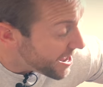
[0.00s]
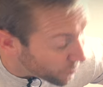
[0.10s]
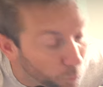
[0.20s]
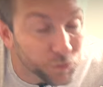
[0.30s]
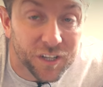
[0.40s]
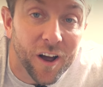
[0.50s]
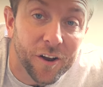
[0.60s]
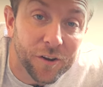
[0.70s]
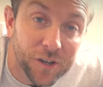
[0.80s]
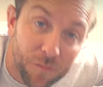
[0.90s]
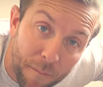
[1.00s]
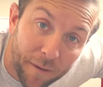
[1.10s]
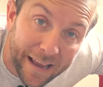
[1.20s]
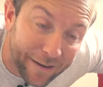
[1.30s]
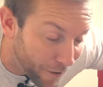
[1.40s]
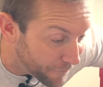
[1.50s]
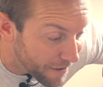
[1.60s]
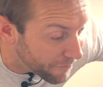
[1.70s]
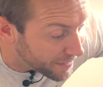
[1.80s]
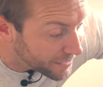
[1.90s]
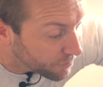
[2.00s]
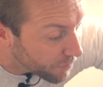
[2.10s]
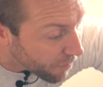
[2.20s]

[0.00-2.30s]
And also, you wouldn't believe it, I've never had this from a